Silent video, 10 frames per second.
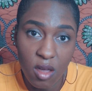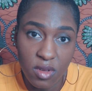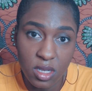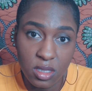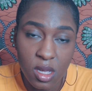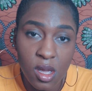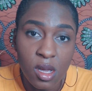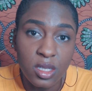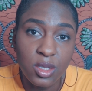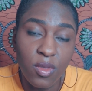Office
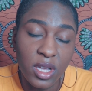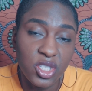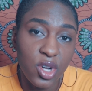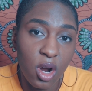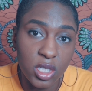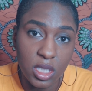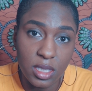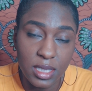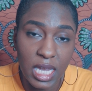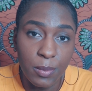so that
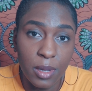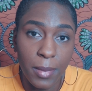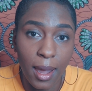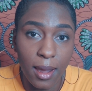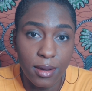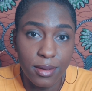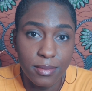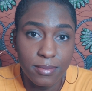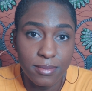charges can be made.